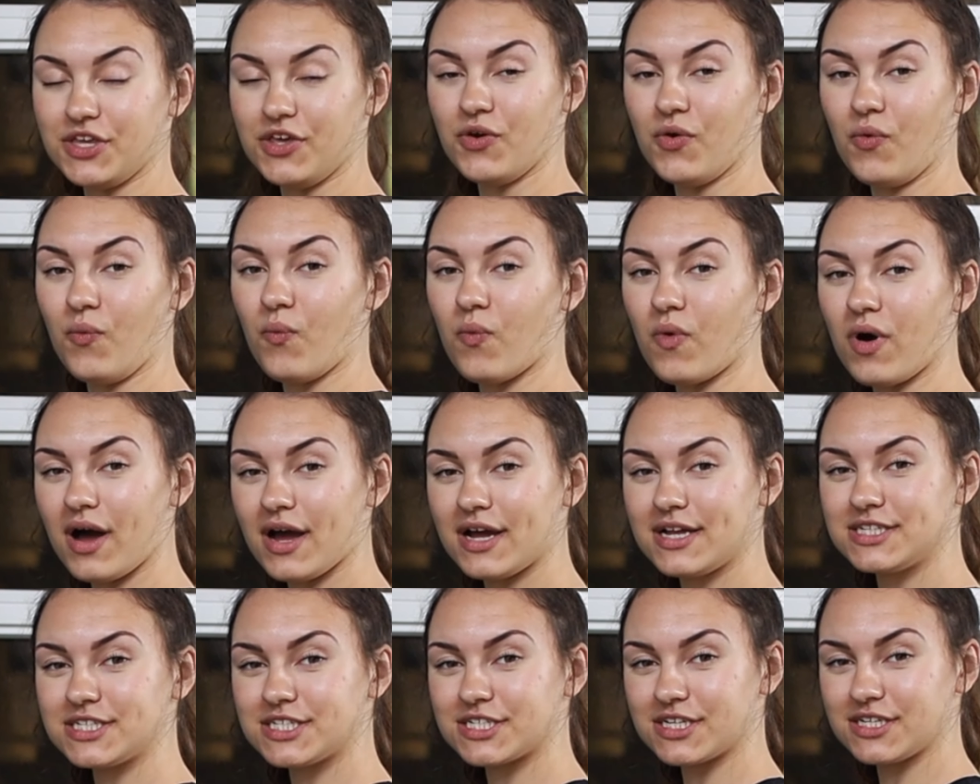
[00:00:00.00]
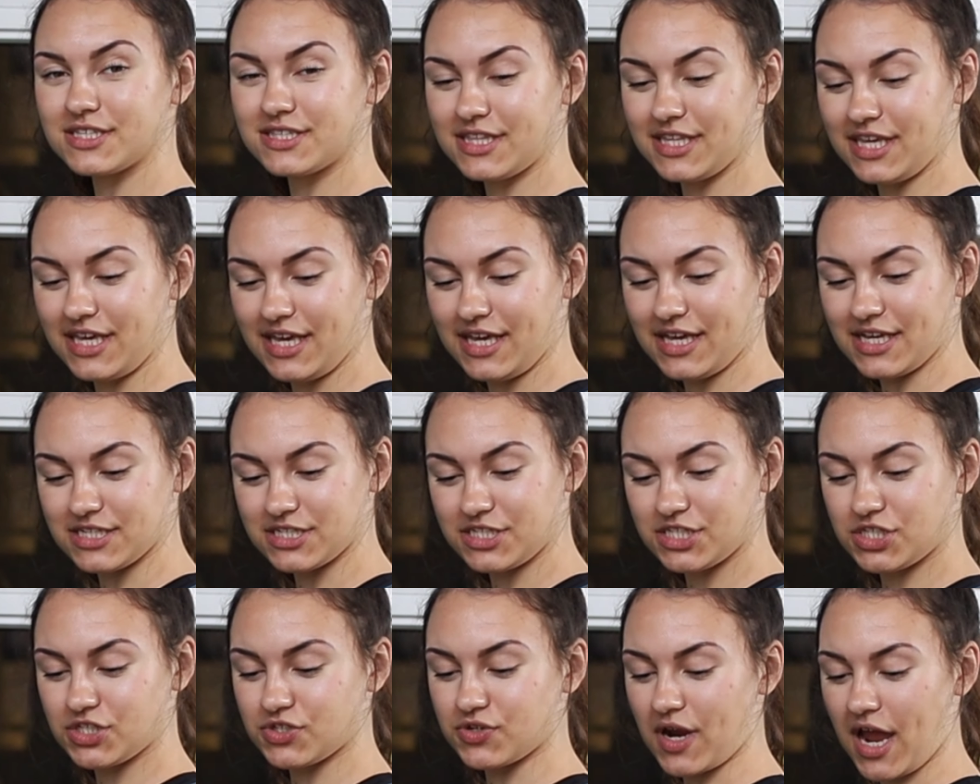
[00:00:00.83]
you want the
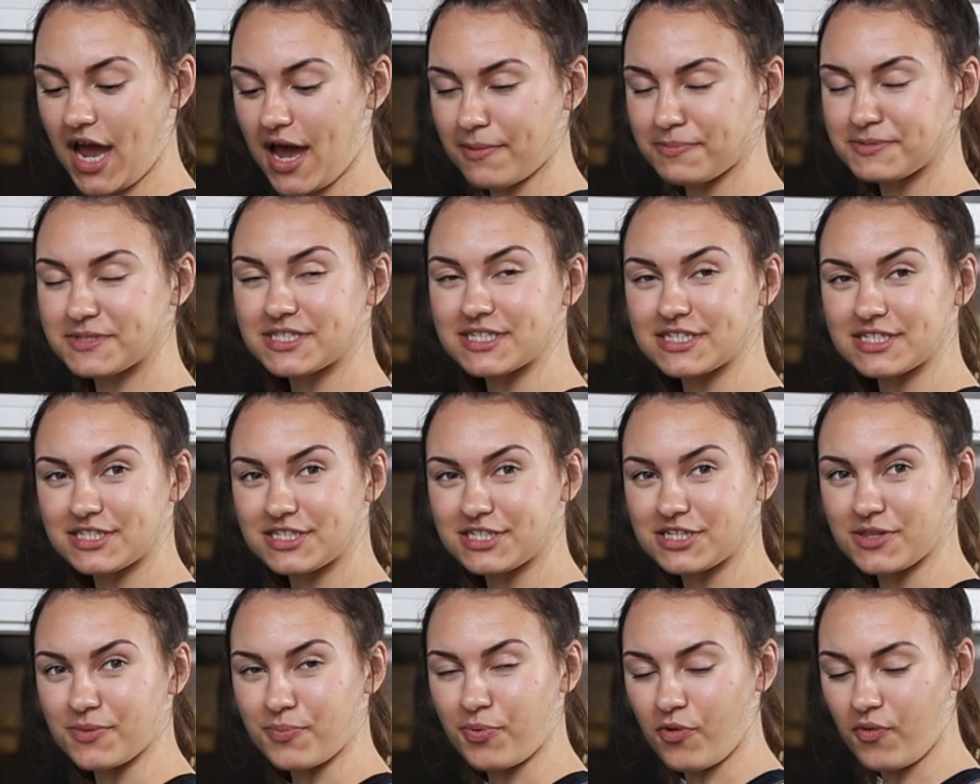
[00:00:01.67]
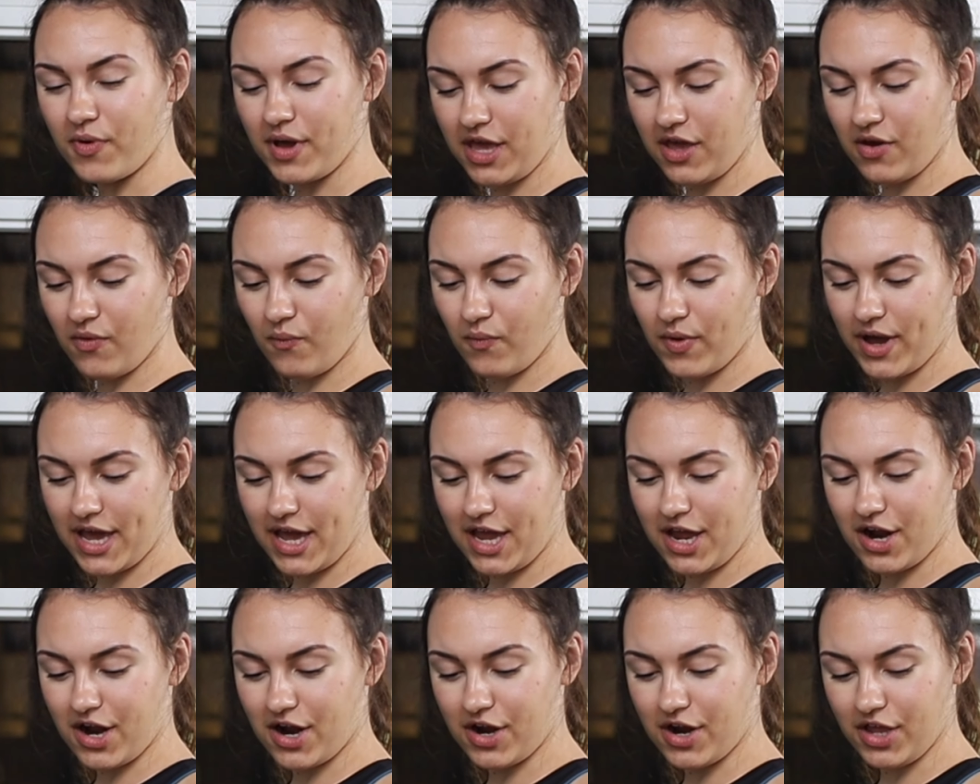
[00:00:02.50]
straps to the point
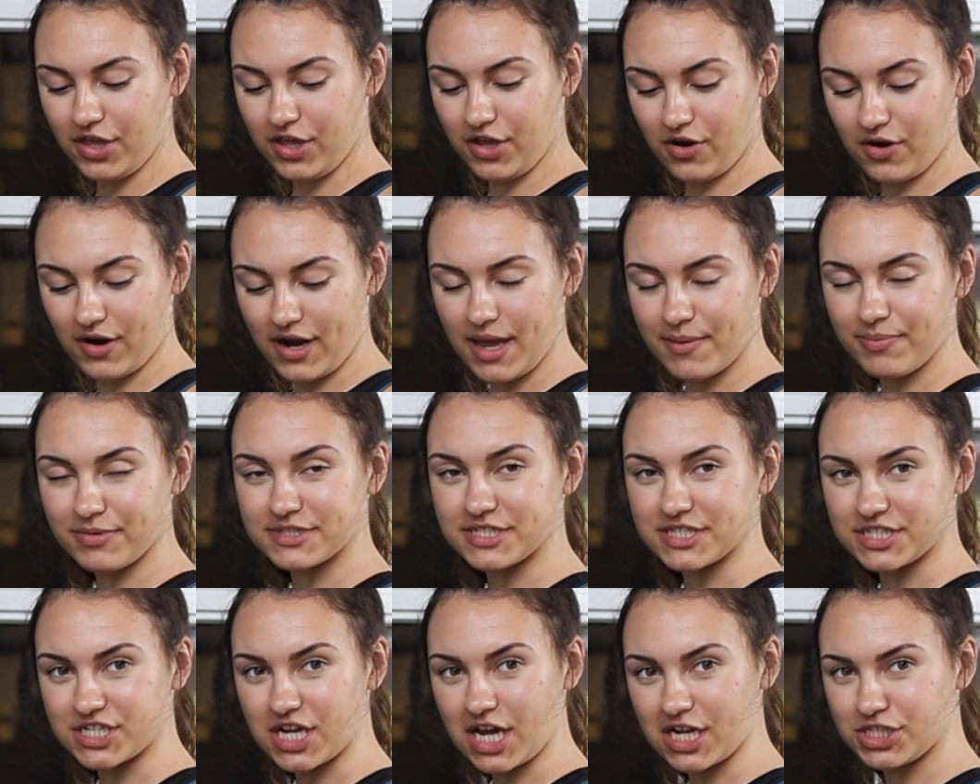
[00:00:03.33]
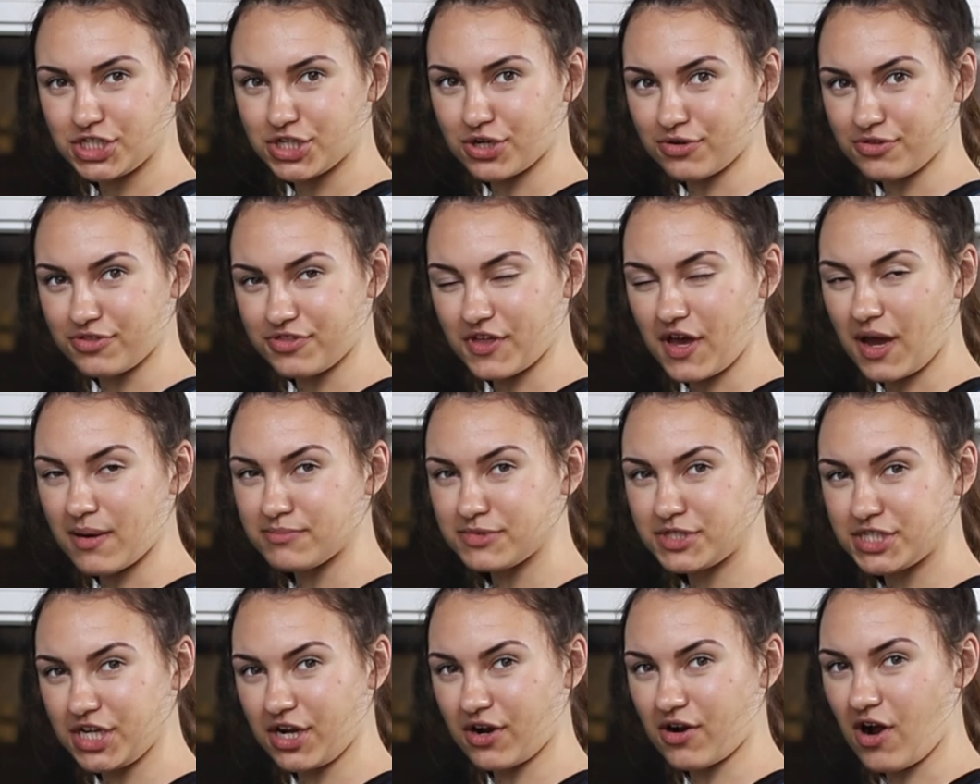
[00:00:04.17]
where you're able to touch your
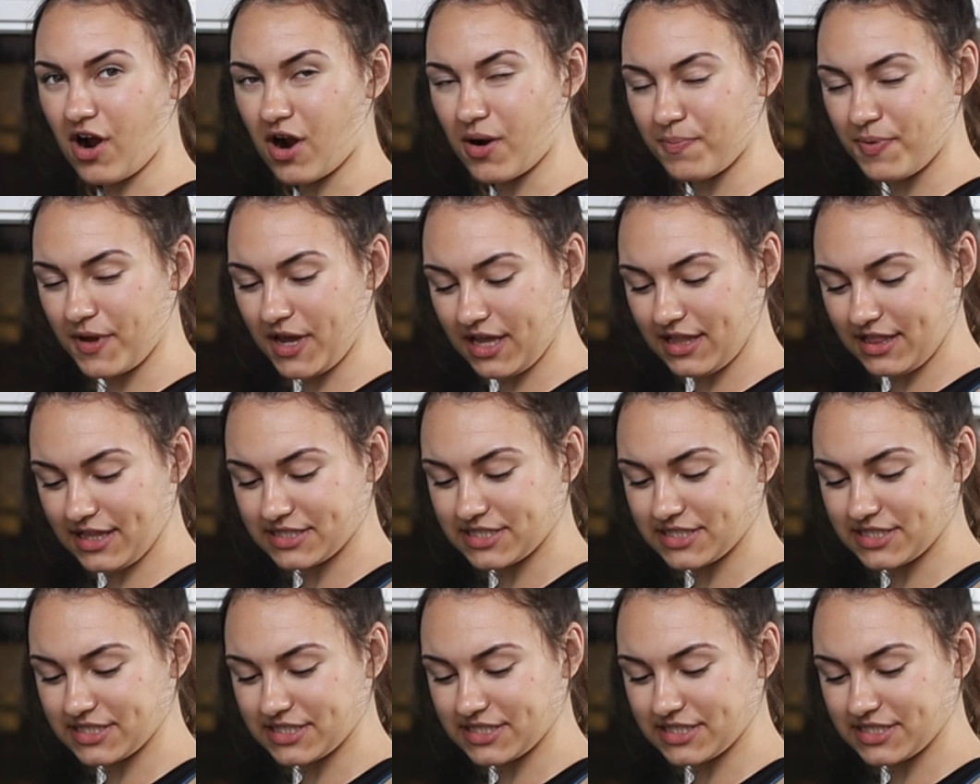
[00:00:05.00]
thumb to your armpit.